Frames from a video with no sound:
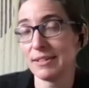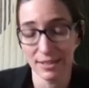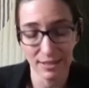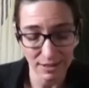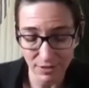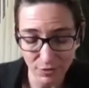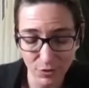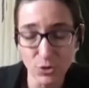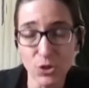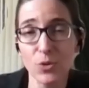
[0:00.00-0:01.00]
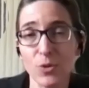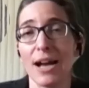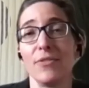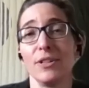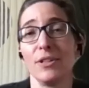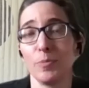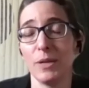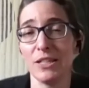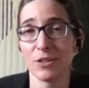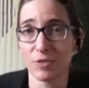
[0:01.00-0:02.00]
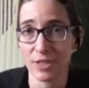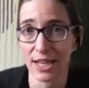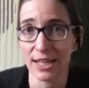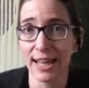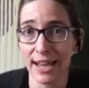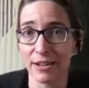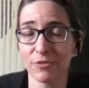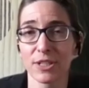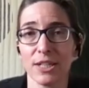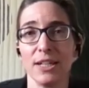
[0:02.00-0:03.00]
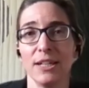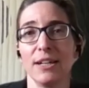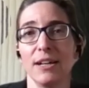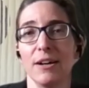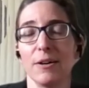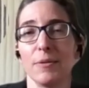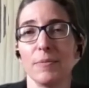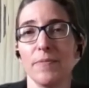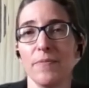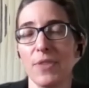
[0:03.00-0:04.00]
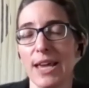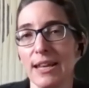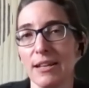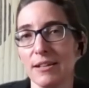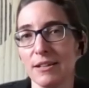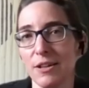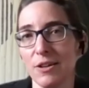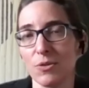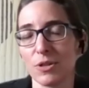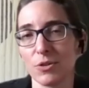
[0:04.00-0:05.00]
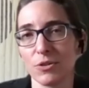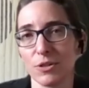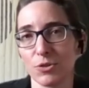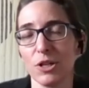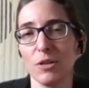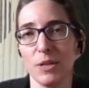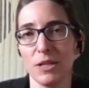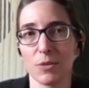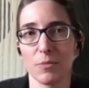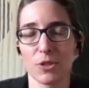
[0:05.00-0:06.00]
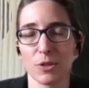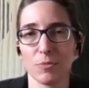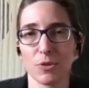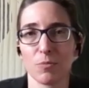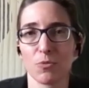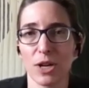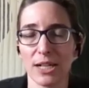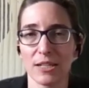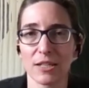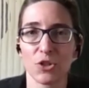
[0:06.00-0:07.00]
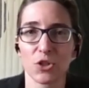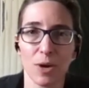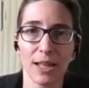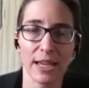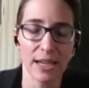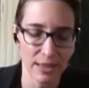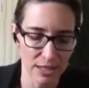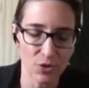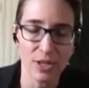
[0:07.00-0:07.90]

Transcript: if you do have a little piece of tick left, um, then you know there, there's going to be some some some redness and swelling, and then you